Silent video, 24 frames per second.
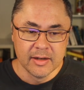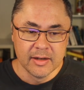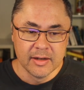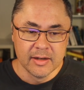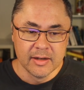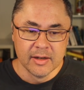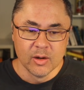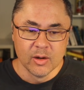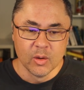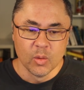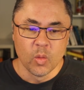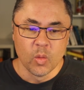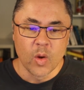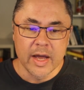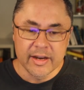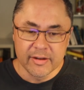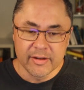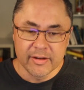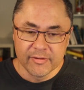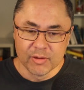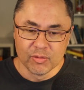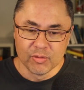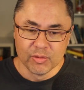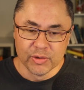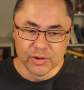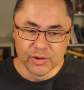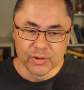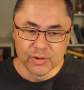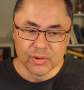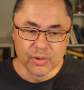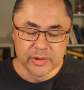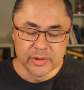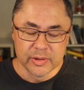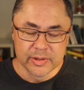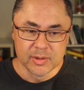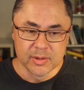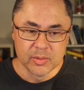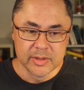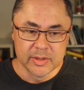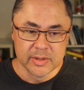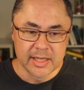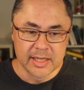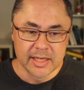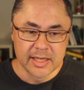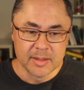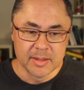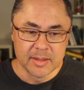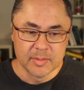one of the root causes was
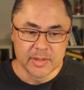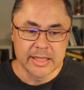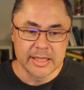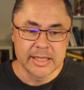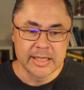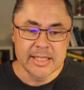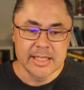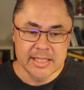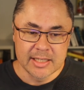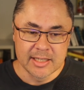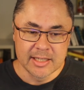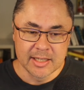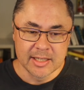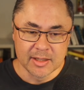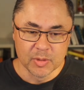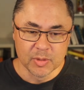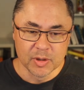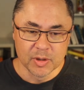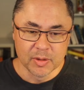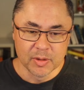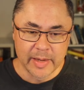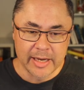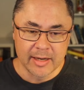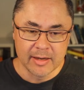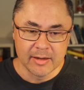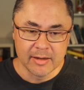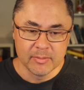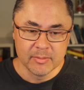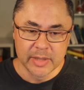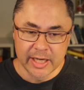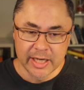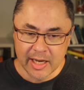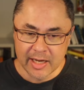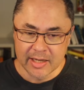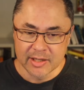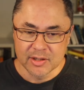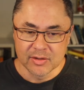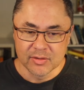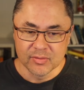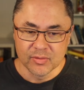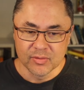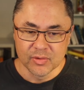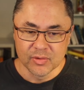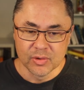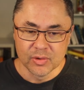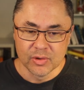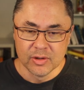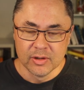deemed easy to implement mitigations
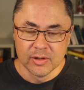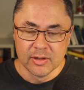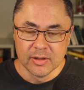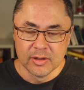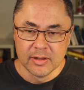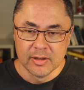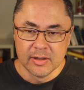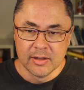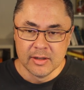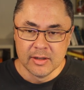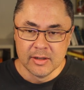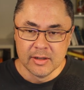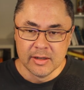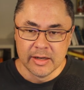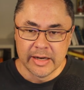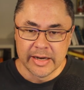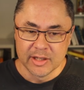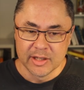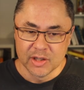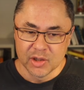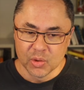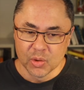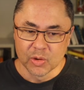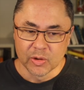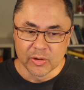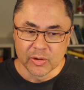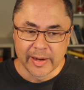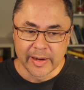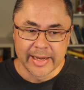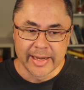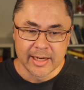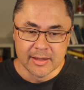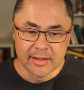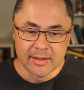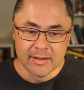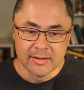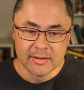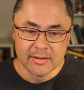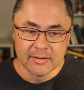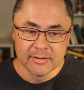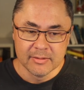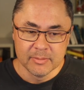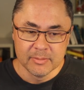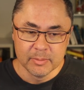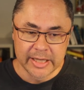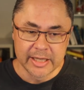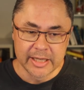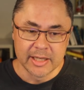for, and two were rated
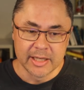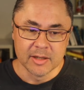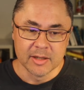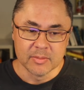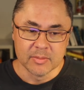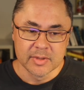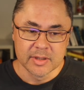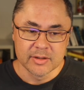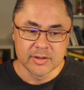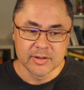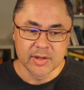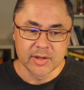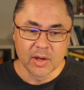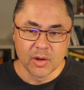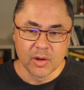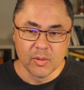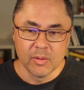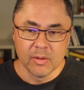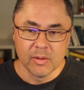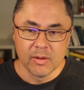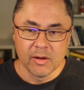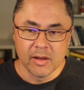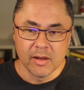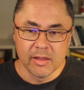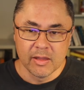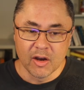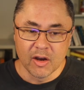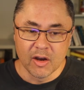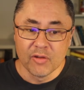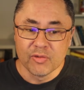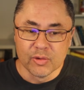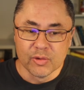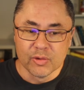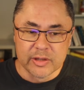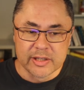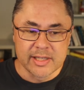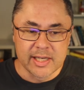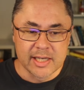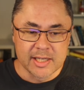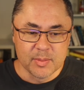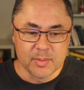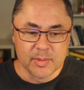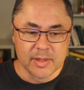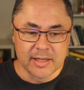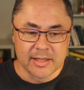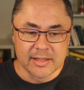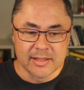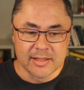medium. So the overall
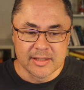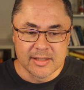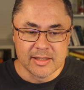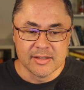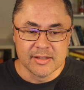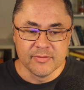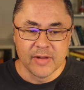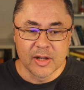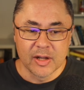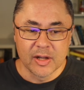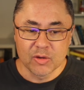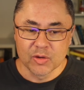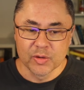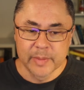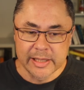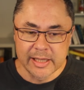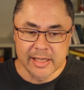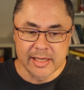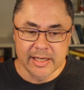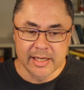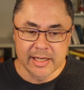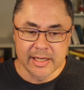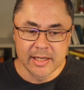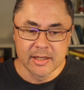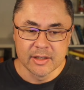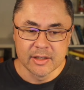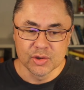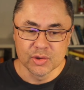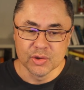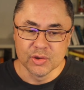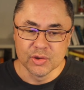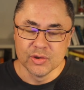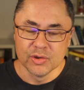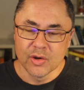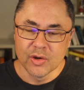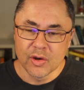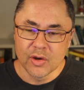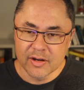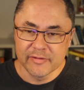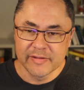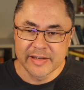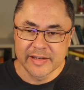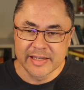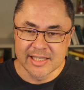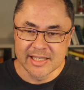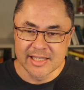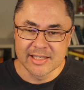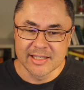assessment is this vulnerability should not have
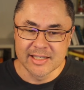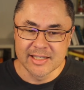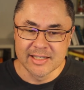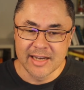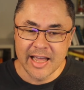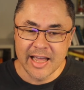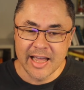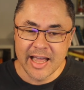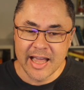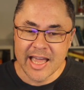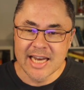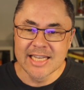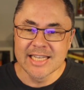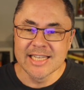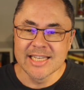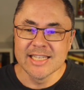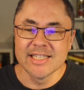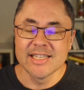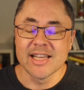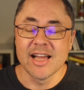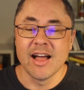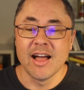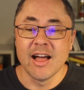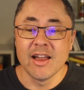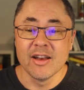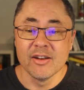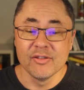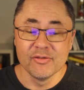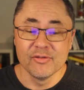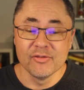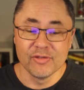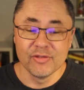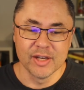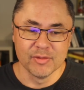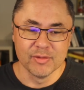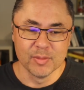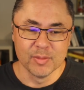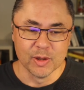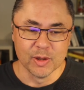existed and is unforgivable.